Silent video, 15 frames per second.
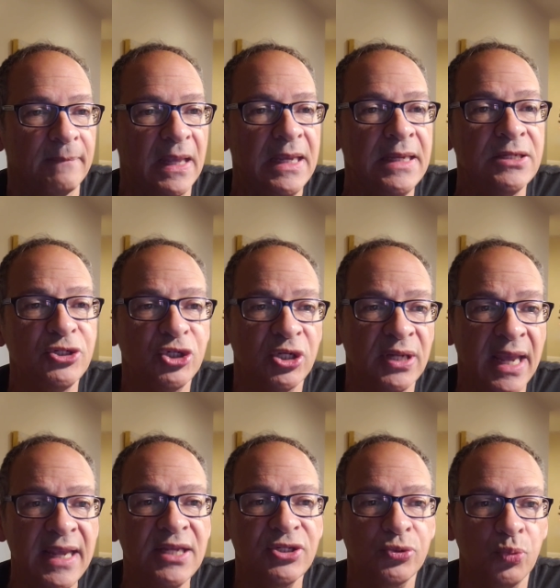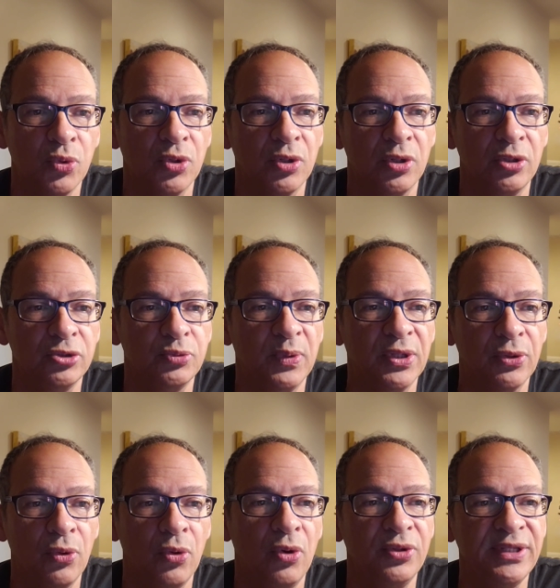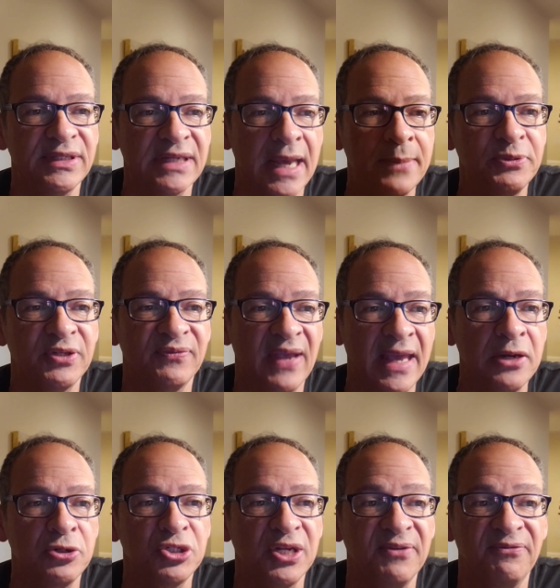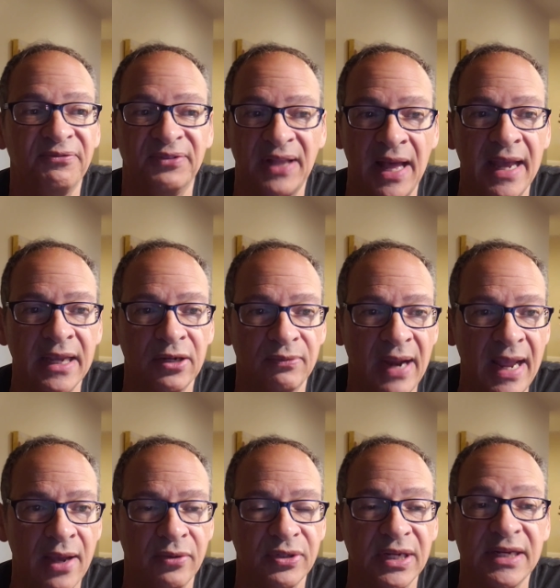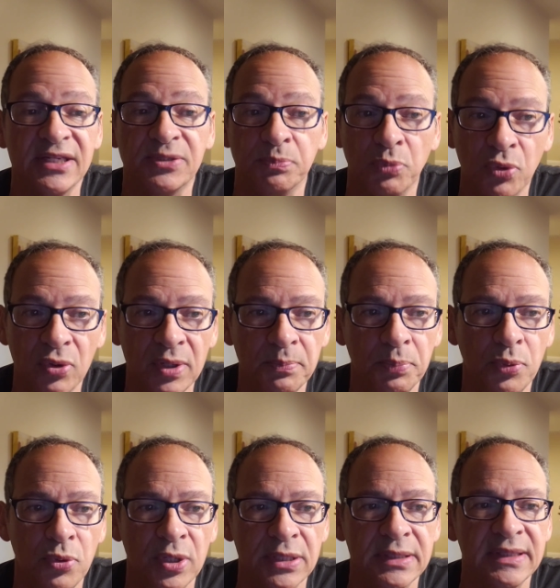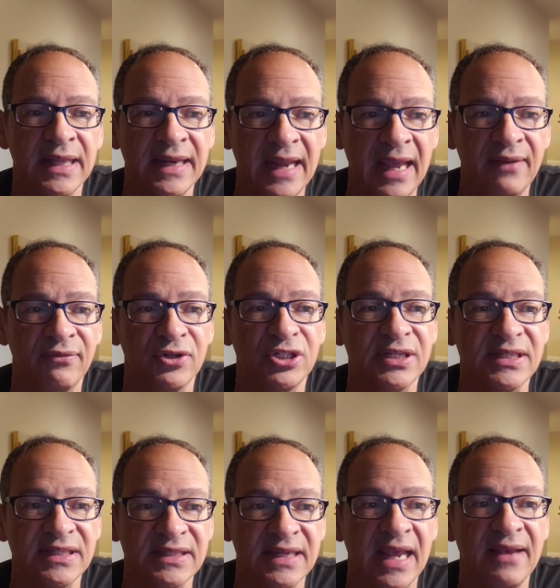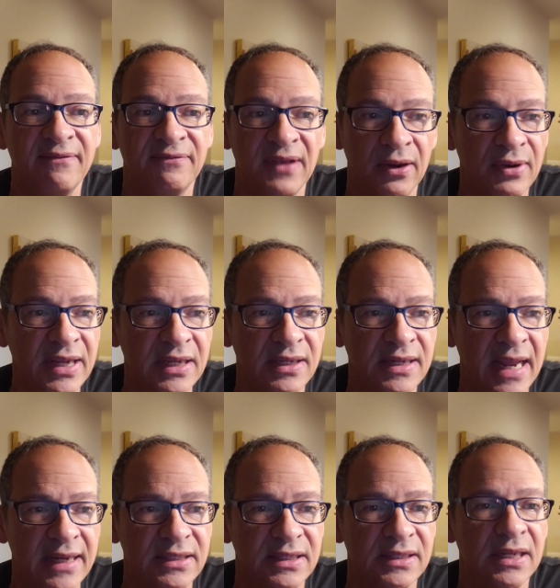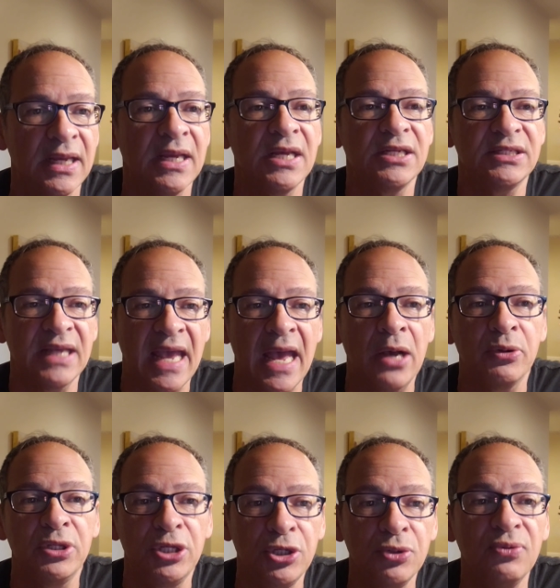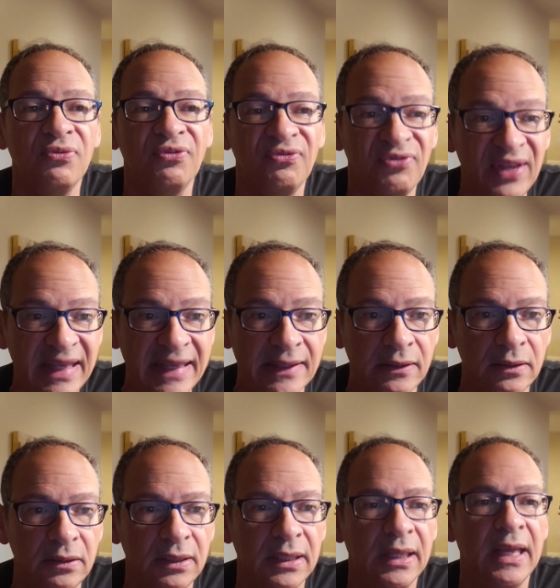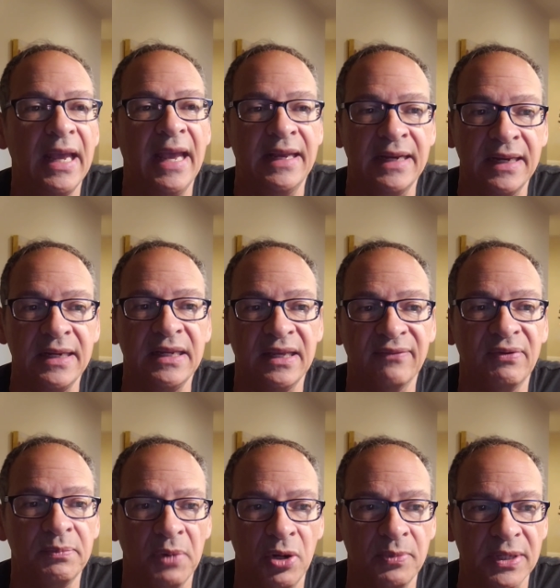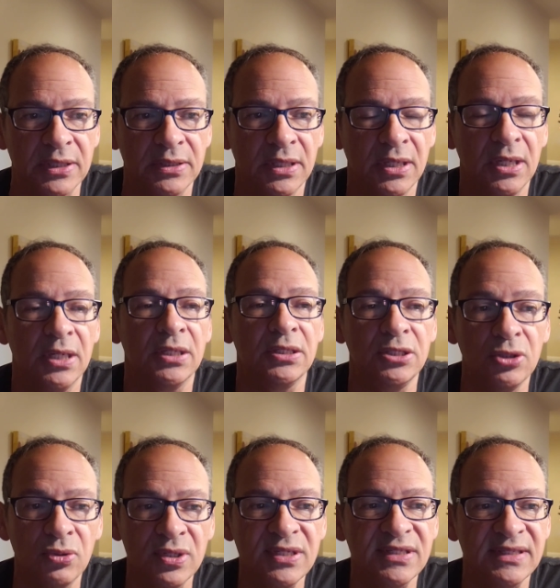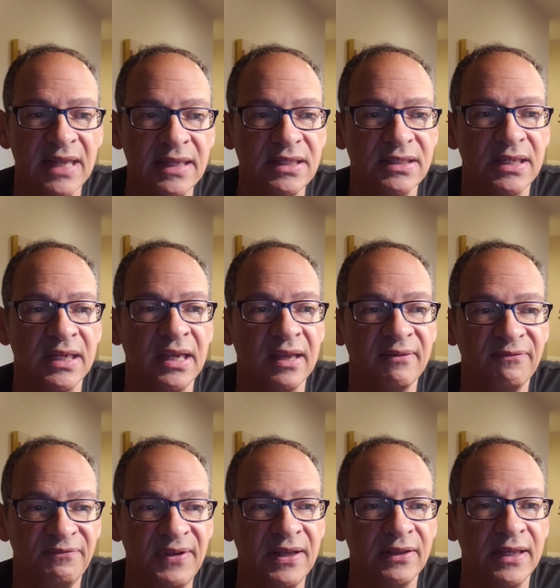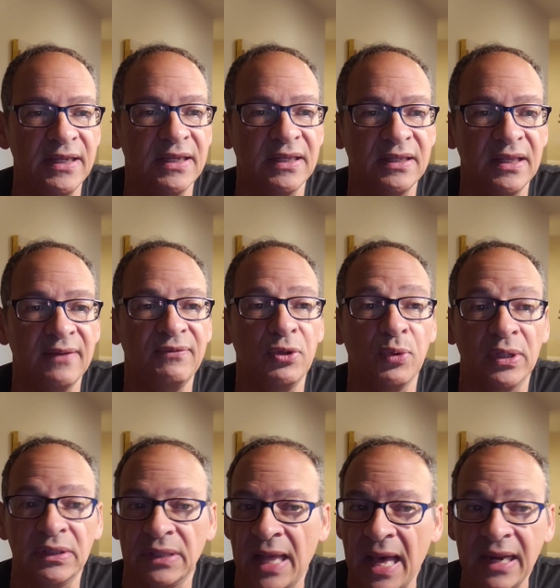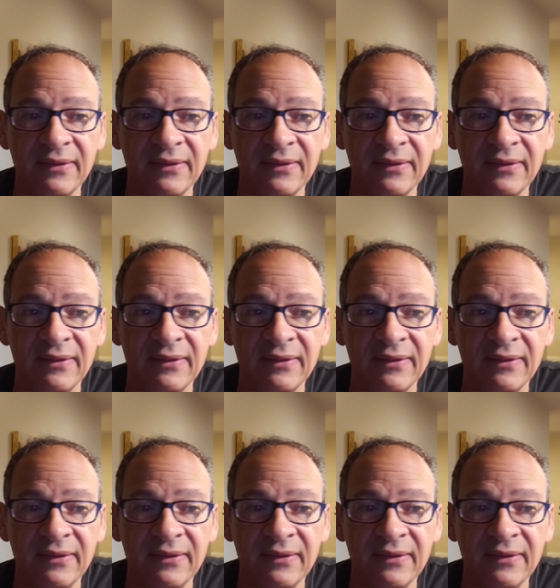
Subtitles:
In today's world, with all the types of energy flying around, it is more important than ever to stay very connected to how you feel at any given moment. Your sensing and feeling can give you a lot